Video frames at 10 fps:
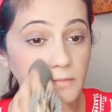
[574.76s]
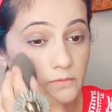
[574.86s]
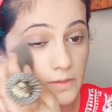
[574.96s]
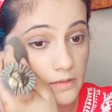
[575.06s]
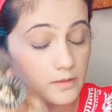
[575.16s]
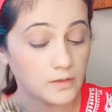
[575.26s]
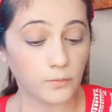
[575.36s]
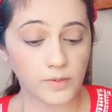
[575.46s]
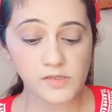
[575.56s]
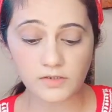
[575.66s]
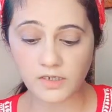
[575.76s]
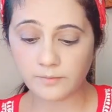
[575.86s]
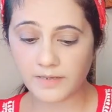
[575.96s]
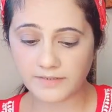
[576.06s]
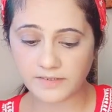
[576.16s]
Okay, once you're
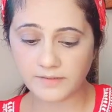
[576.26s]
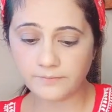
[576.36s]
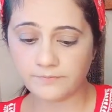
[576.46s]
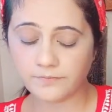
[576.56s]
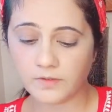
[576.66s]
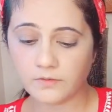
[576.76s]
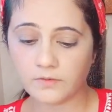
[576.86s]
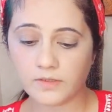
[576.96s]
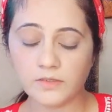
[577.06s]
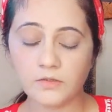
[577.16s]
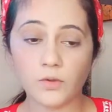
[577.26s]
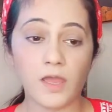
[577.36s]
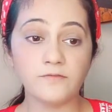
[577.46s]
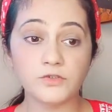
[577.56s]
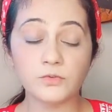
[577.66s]
done blending, okay, you
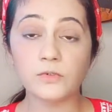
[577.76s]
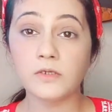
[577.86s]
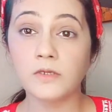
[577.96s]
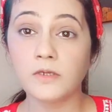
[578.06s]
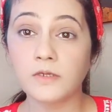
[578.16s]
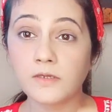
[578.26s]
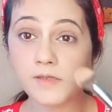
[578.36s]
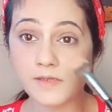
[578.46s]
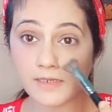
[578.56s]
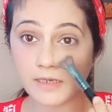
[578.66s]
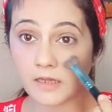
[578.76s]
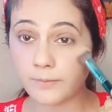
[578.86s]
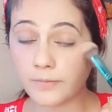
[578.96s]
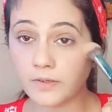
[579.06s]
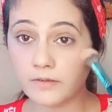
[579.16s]
have to seal
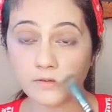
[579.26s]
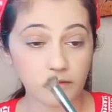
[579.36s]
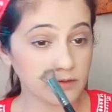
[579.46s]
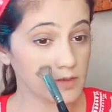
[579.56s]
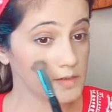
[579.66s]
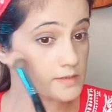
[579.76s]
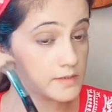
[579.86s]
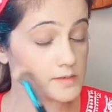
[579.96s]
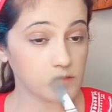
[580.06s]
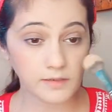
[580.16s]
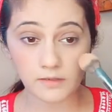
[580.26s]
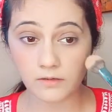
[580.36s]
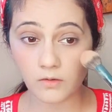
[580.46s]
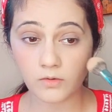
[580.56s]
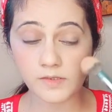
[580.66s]
up this concealer
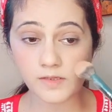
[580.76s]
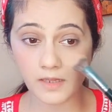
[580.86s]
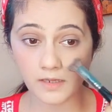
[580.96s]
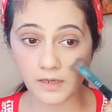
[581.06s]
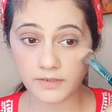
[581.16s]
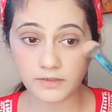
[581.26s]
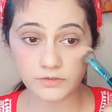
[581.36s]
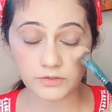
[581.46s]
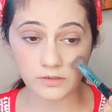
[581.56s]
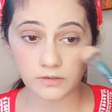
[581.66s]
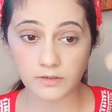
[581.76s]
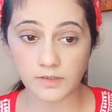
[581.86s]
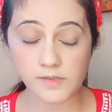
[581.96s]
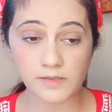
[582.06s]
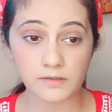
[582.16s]
or this highlighting
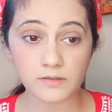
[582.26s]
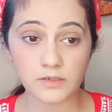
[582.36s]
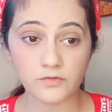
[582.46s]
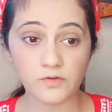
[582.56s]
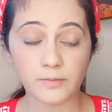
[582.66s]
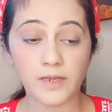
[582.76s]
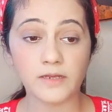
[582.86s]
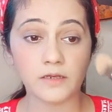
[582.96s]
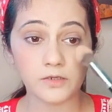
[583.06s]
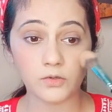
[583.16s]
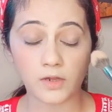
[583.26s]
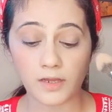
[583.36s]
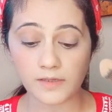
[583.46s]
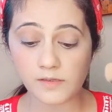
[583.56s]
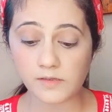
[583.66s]
concealer that you've applied under your
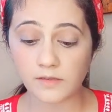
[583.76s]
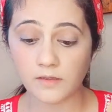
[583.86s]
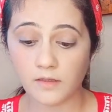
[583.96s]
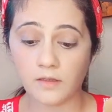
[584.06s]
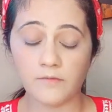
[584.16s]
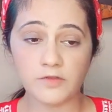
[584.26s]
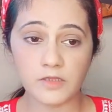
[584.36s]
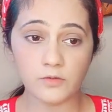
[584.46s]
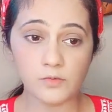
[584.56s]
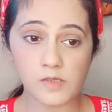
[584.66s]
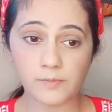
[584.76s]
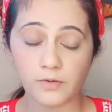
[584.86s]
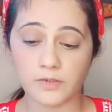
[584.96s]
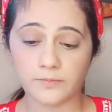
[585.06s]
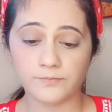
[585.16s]
eyes with a loose
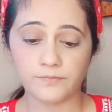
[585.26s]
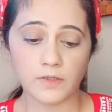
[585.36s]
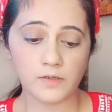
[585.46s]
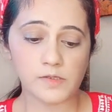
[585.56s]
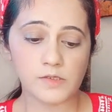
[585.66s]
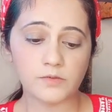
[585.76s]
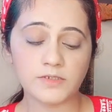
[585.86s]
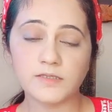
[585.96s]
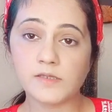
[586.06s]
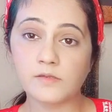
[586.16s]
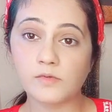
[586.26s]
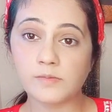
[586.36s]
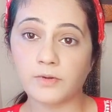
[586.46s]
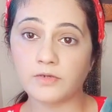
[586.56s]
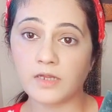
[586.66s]
powder. So you take this
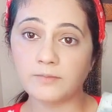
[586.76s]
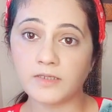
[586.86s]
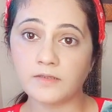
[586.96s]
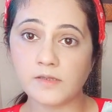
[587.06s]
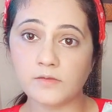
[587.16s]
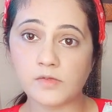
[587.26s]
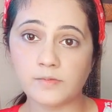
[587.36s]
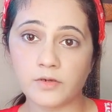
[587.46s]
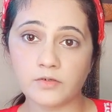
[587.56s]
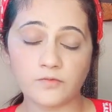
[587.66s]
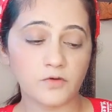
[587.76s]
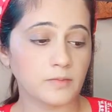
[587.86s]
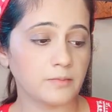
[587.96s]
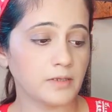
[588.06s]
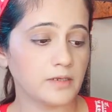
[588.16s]
loose powder. I'm taking this loose powder
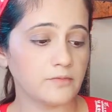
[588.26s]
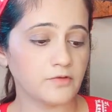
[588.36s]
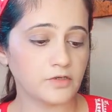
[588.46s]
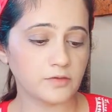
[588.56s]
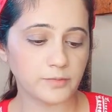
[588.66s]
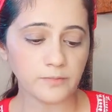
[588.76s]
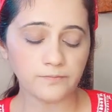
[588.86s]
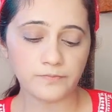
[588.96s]
from Maybelline Fit Me.